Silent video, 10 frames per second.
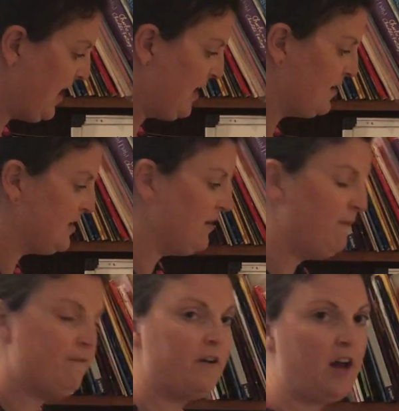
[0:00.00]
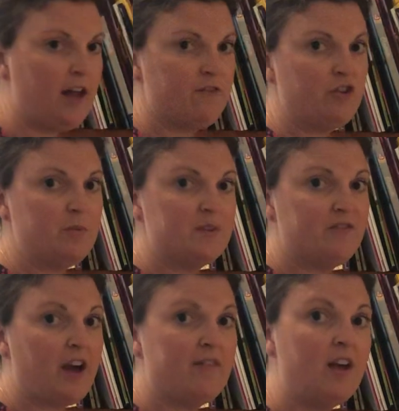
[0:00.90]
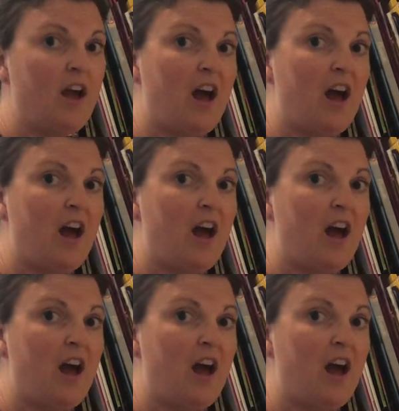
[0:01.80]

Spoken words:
and 5 groups of 5.